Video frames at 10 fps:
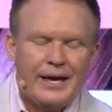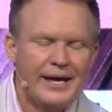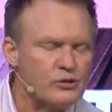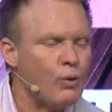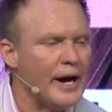
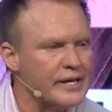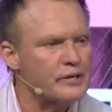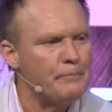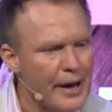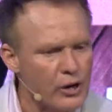His way
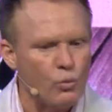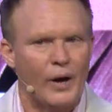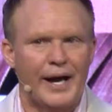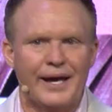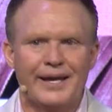is a better
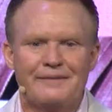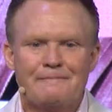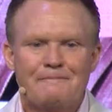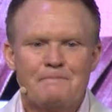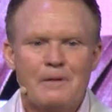way.
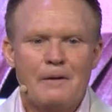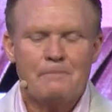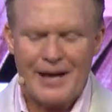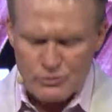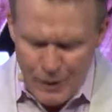That's